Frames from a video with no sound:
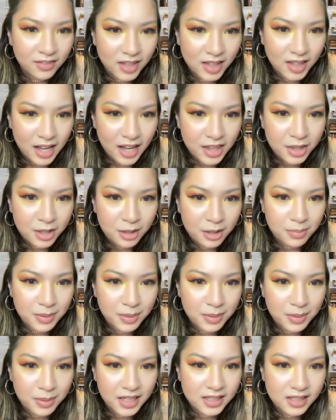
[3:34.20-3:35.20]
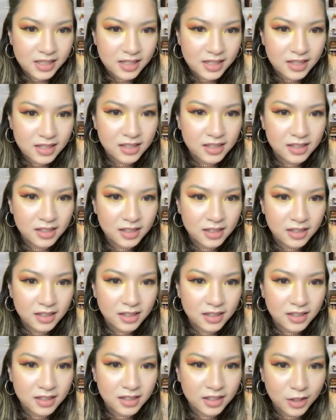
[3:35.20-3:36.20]
Philanthropist,
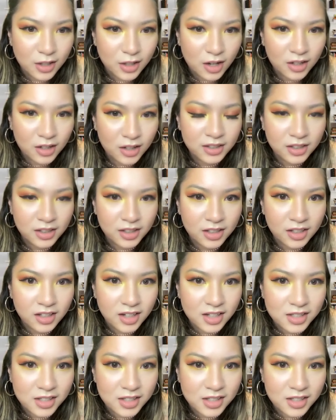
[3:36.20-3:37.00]
doctor,